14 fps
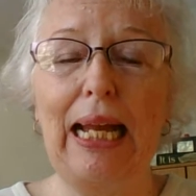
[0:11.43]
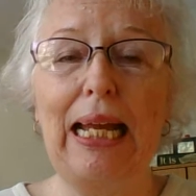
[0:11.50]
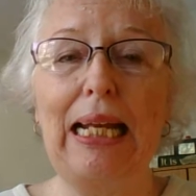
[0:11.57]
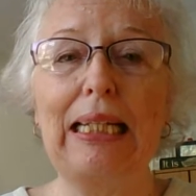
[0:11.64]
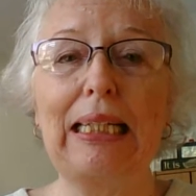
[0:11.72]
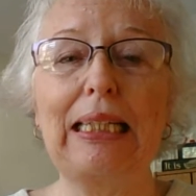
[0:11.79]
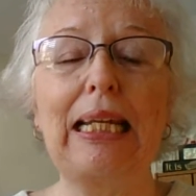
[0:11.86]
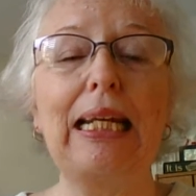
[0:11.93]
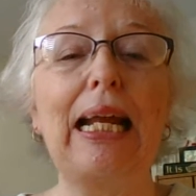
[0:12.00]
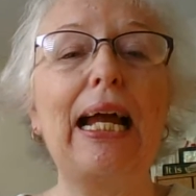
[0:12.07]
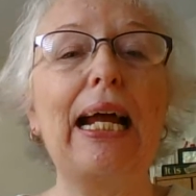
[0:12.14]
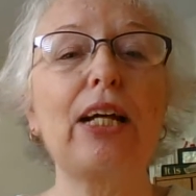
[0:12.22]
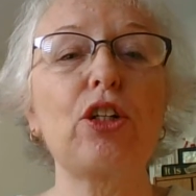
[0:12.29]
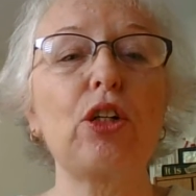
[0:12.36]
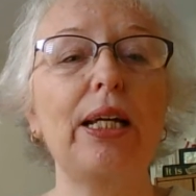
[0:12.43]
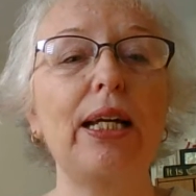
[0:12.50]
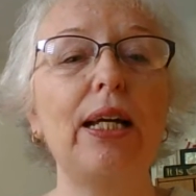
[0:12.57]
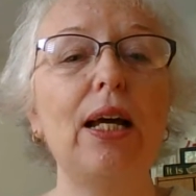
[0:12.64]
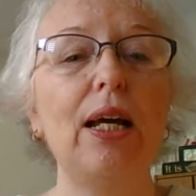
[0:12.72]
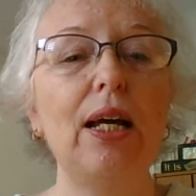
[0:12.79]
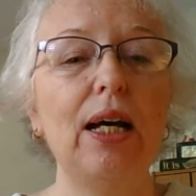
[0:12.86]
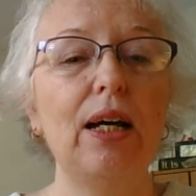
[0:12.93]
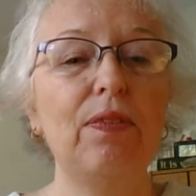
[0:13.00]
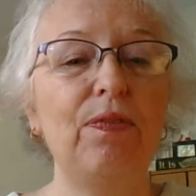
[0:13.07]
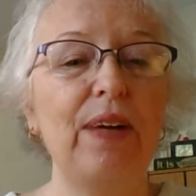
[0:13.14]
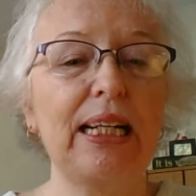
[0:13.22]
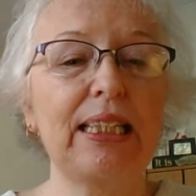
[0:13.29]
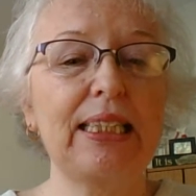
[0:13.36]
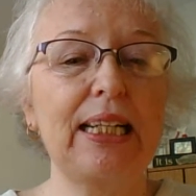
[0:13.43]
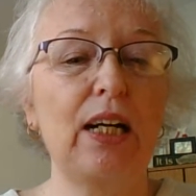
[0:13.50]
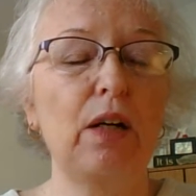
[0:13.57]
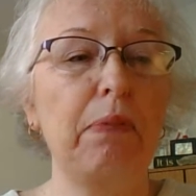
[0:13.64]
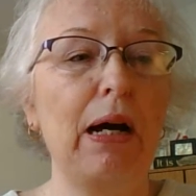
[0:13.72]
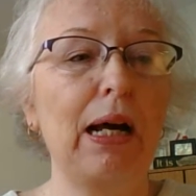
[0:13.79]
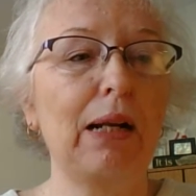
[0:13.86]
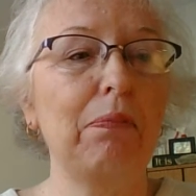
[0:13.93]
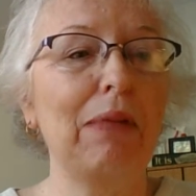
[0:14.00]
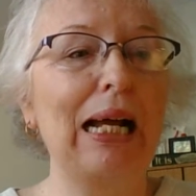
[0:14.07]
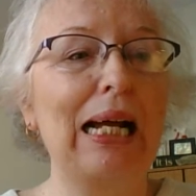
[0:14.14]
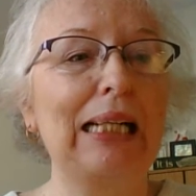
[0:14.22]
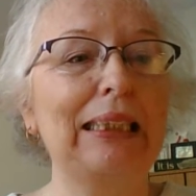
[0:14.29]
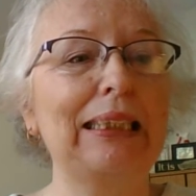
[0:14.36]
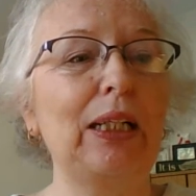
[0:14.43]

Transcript: and it can actually affect our bottom line.